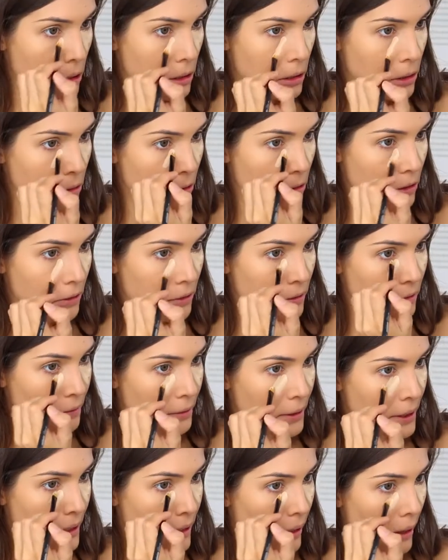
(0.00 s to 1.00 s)
Sort
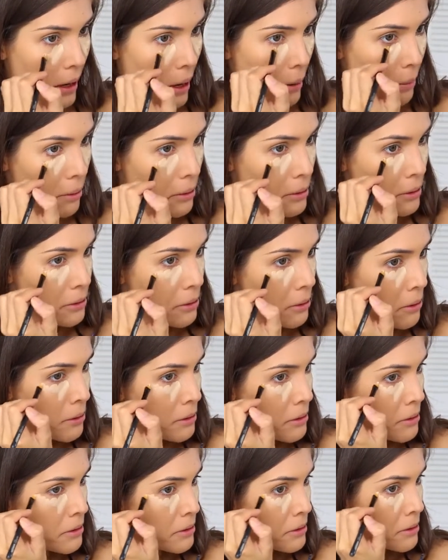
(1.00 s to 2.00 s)
of slap this
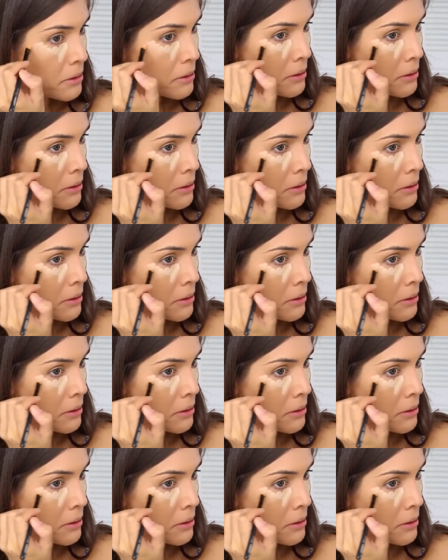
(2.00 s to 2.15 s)
on.